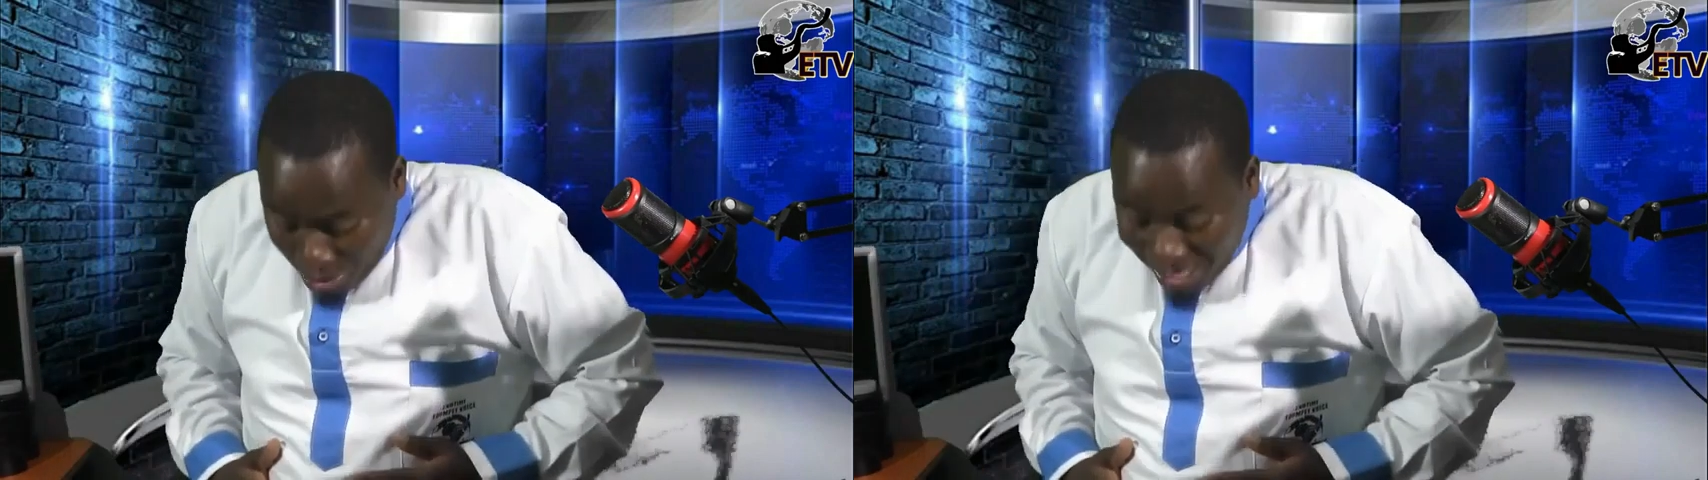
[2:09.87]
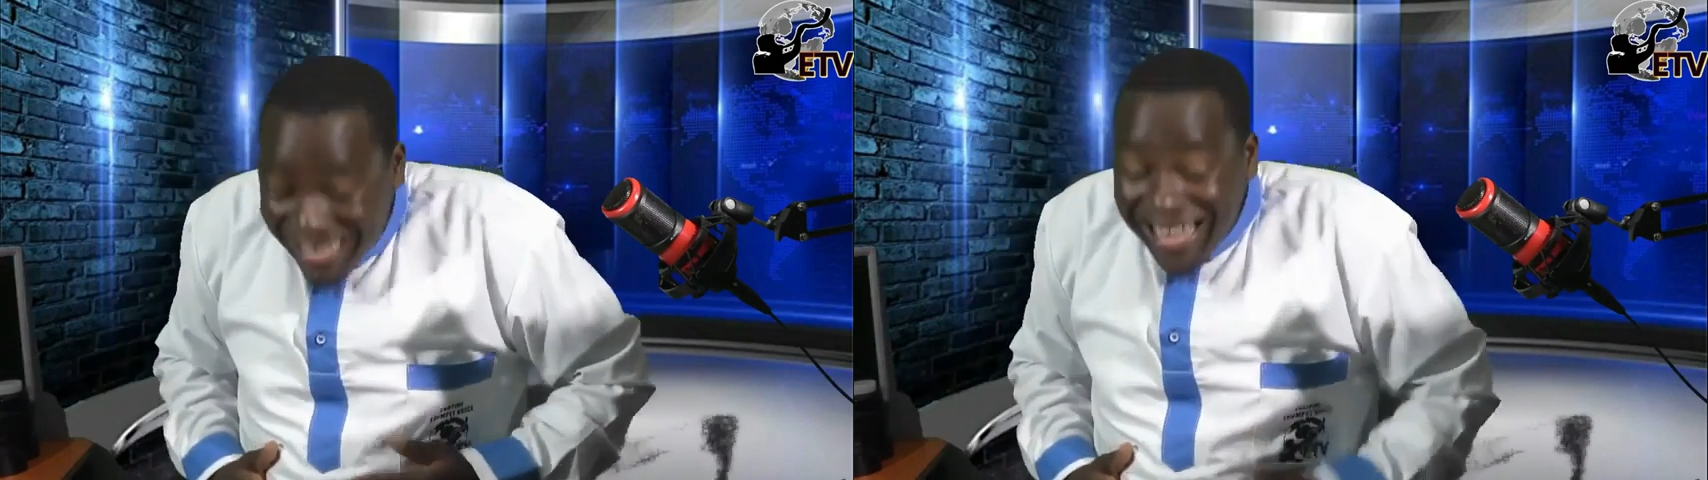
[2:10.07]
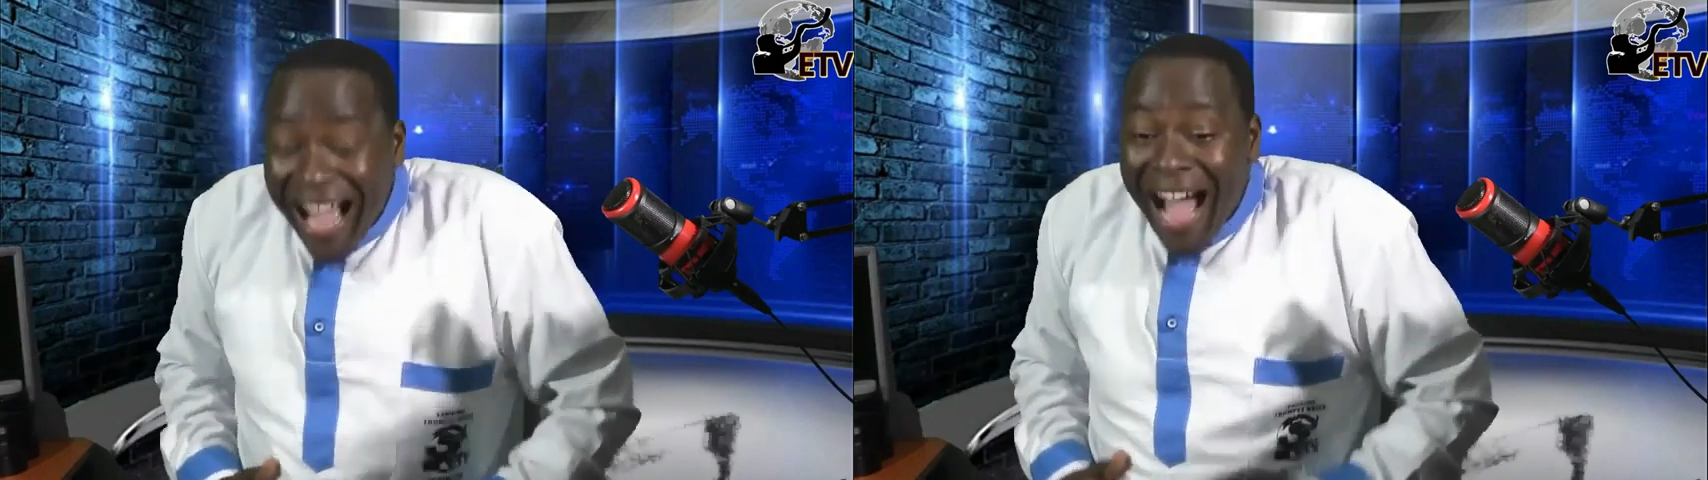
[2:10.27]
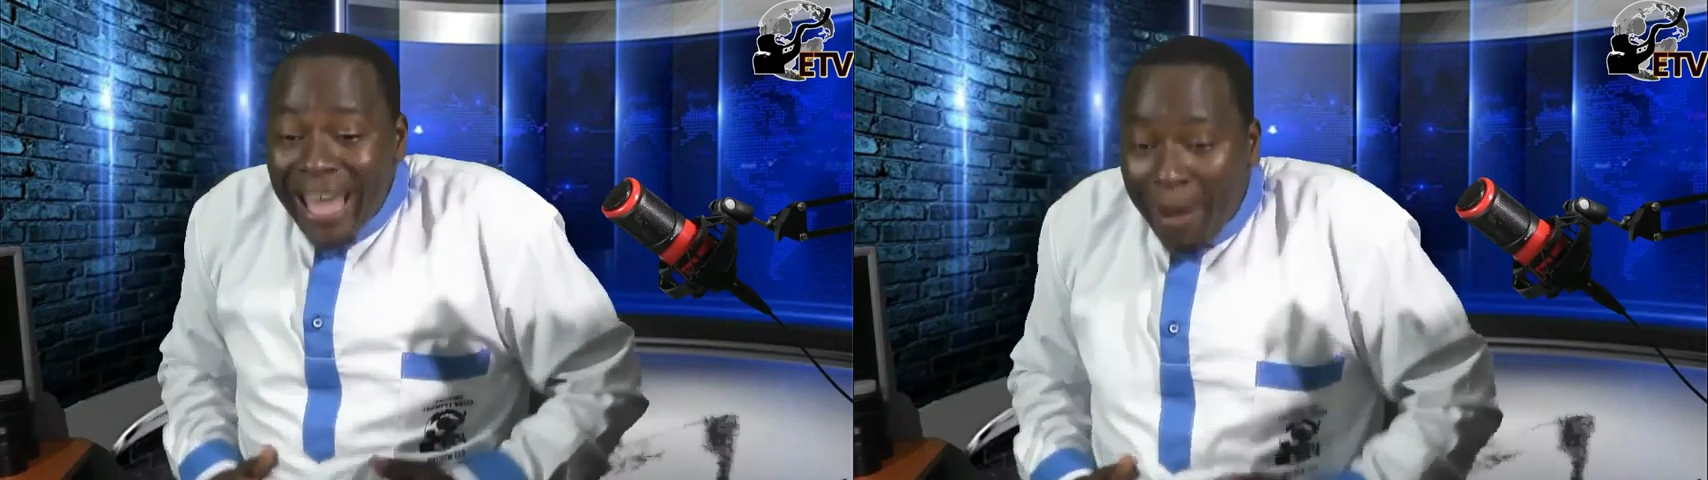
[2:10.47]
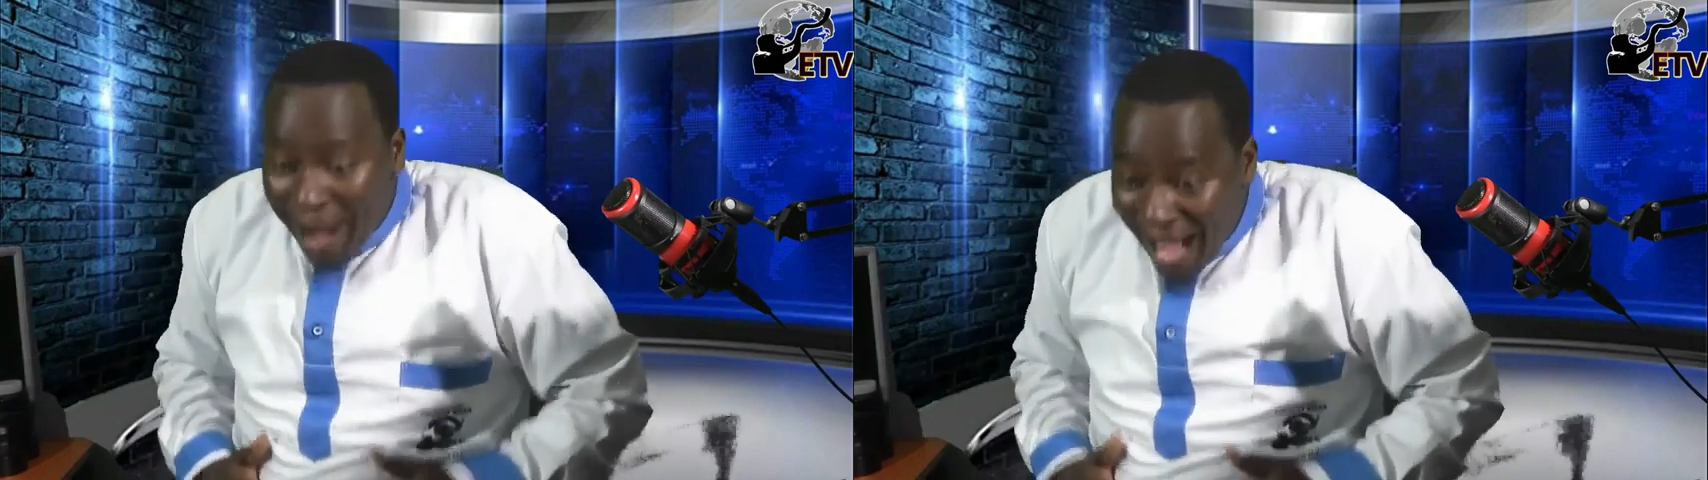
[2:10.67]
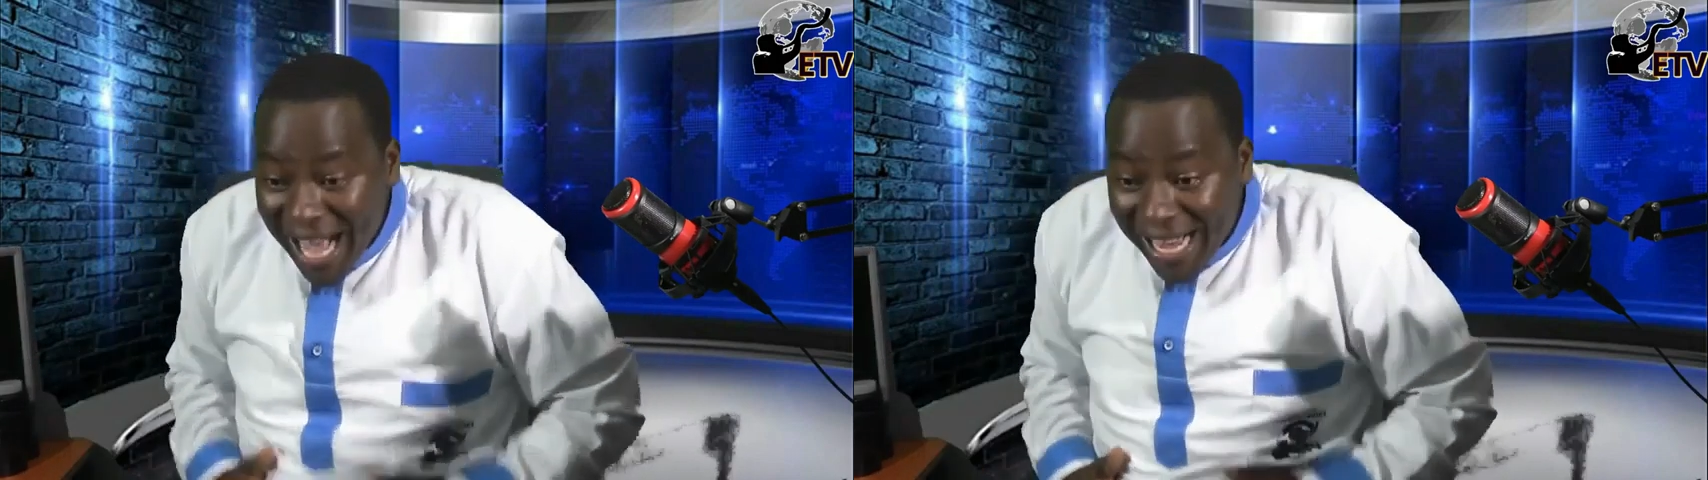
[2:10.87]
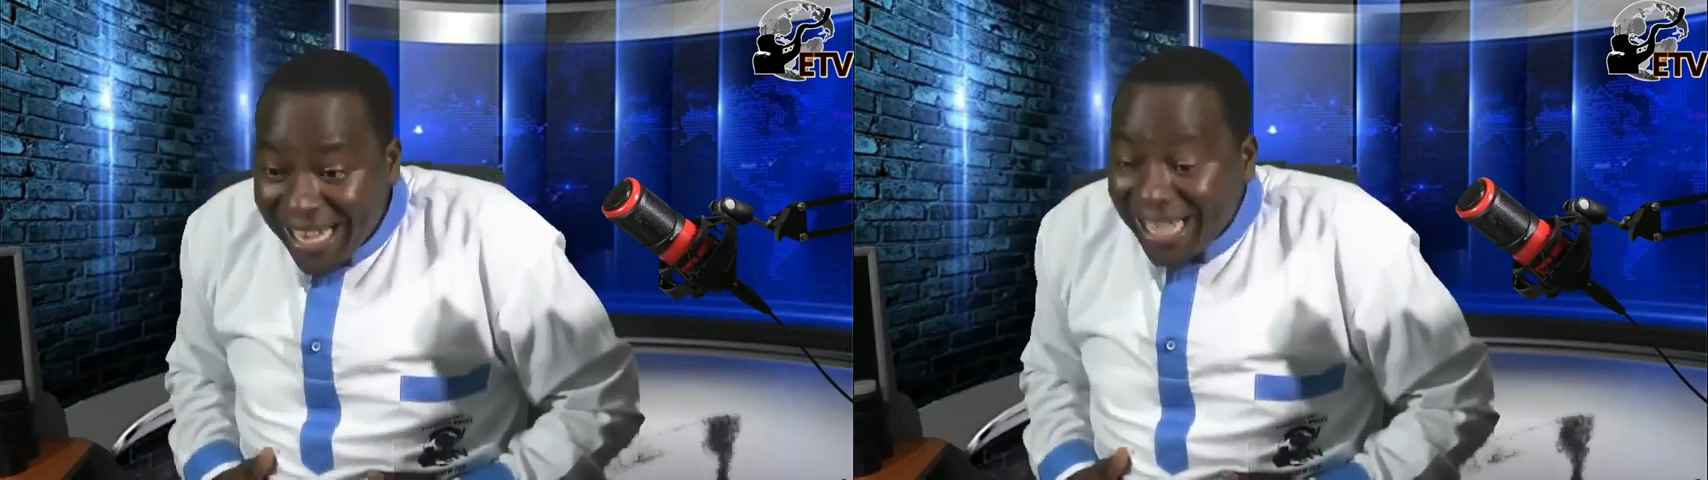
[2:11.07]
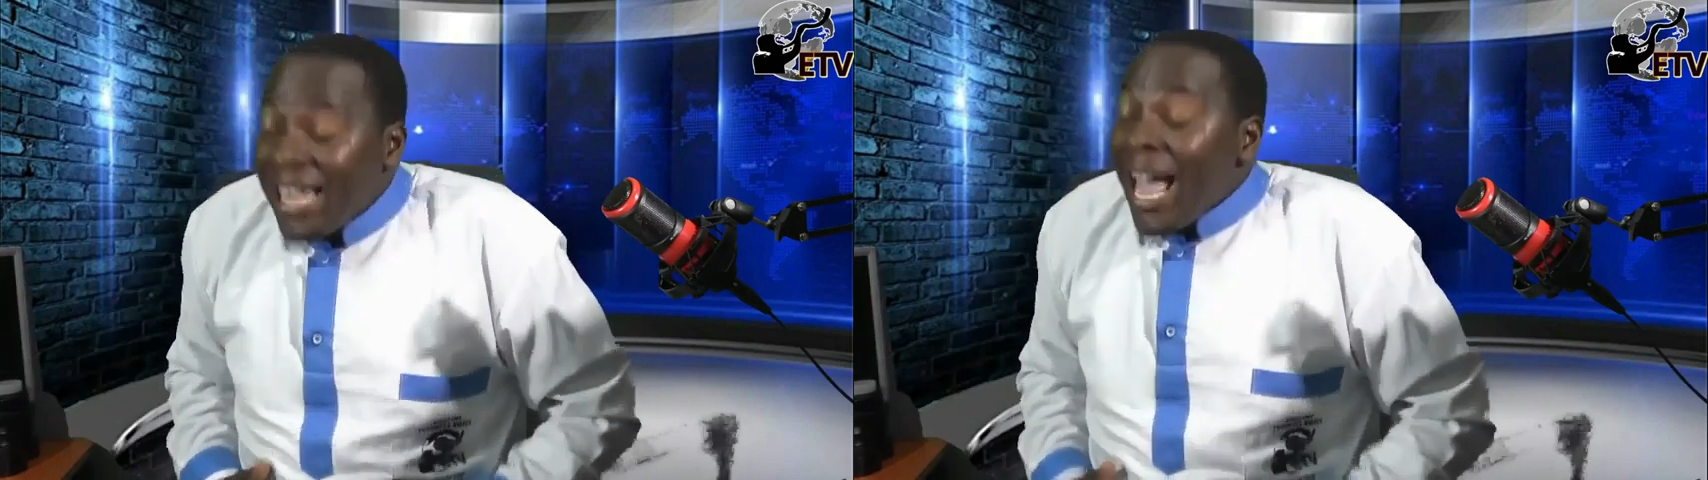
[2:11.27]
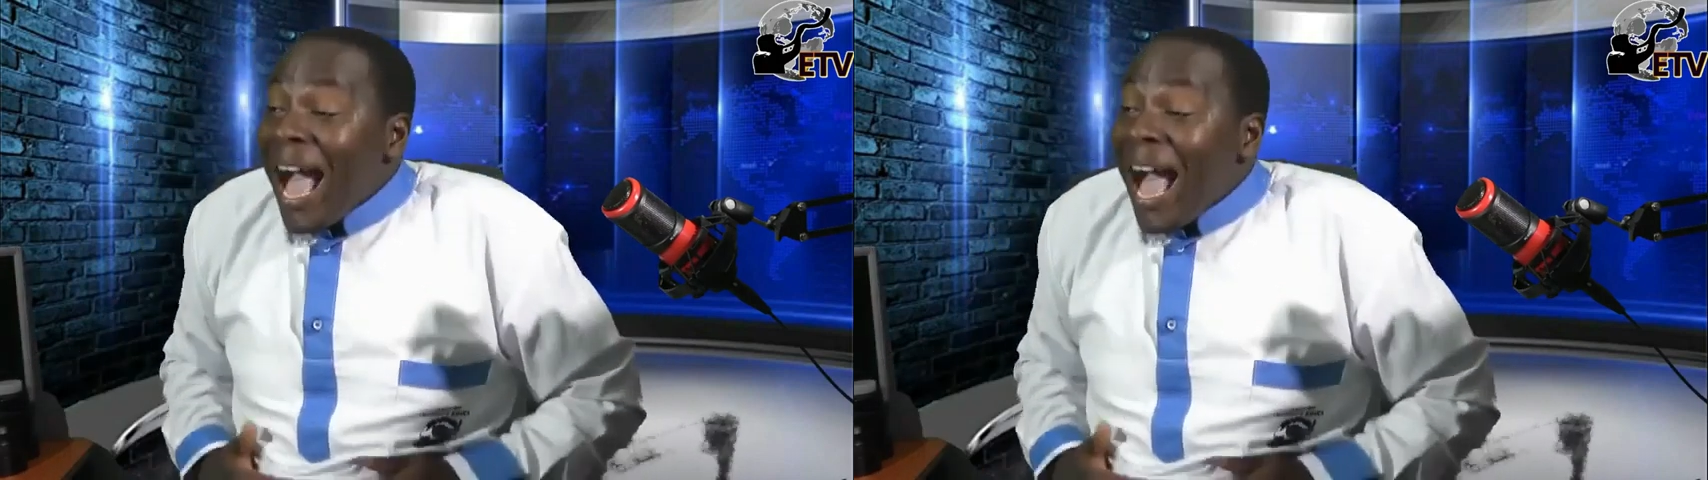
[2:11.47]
me. I am hungry.